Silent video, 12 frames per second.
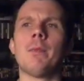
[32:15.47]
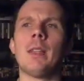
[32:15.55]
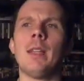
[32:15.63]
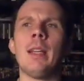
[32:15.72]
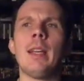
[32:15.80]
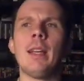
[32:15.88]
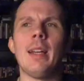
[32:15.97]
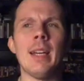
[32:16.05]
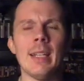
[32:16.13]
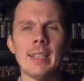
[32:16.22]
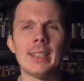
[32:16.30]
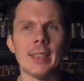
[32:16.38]
It,
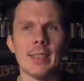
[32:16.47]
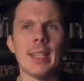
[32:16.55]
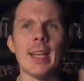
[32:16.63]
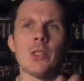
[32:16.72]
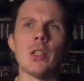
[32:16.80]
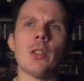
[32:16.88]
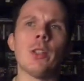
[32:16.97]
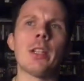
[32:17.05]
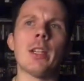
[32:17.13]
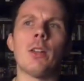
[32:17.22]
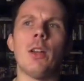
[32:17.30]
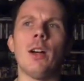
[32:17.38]
it is a sketchy
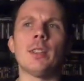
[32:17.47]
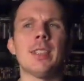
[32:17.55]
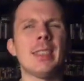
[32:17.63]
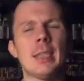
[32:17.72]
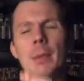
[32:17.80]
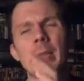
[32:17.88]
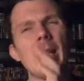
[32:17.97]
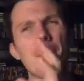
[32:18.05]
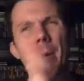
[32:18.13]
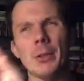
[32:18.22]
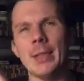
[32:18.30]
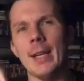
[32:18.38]
looking closet. Something
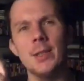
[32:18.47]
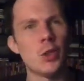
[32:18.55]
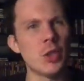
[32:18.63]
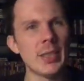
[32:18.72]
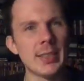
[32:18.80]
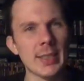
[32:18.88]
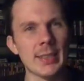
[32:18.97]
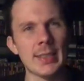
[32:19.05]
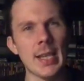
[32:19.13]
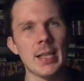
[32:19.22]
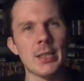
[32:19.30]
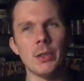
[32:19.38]
about that Jesus
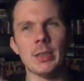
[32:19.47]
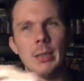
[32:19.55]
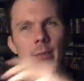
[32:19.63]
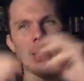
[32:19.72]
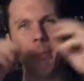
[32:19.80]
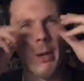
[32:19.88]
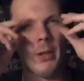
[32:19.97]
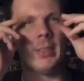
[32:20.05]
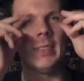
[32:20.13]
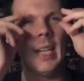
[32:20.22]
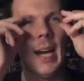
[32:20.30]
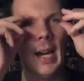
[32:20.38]
statue, something about
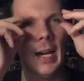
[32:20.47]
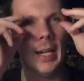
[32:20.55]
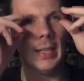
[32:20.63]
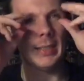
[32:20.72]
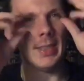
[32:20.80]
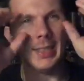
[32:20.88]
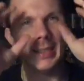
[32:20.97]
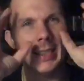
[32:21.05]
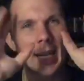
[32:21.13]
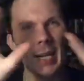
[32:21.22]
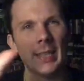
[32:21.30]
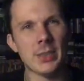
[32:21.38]
its eyes, like its
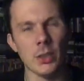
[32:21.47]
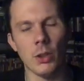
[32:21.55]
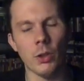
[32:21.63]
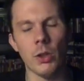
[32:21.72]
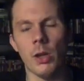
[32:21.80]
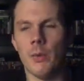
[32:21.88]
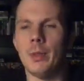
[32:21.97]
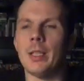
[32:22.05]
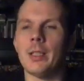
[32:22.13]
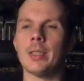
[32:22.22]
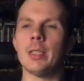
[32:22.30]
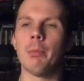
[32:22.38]
eyes are glowing
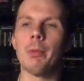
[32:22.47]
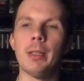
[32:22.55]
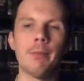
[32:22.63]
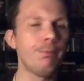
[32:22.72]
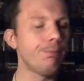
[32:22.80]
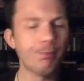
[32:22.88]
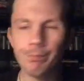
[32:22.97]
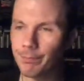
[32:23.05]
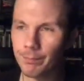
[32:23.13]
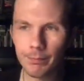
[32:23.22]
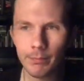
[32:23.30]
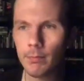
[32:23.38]
or something.
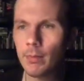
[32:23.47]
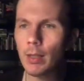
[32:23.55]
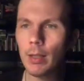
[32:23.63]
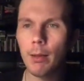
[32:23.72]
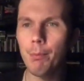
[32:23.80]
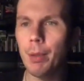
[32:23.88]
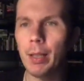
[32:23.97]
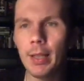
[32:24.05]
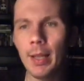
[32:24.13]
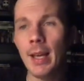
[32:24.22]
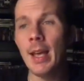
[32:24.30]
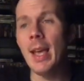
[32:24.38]
But
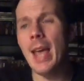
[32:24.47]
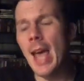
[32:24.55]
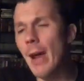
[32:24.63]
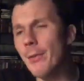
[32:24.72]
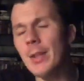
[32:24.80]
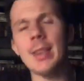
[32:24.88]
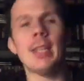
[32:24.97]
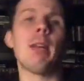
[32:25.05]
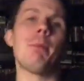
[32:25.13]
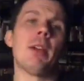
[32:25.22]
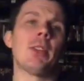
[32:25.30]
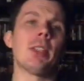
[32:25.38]
everything
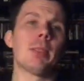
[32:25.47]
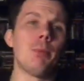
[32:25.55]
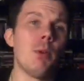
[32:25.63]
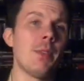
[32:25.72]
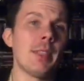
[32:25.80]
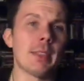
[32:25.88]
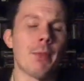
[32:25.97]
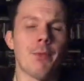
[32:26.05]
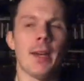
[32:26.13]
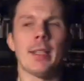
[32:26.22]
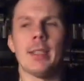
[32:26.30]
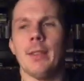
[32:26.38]
about this movie is
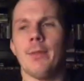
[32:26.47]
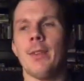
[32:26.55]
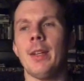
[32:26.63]
effective.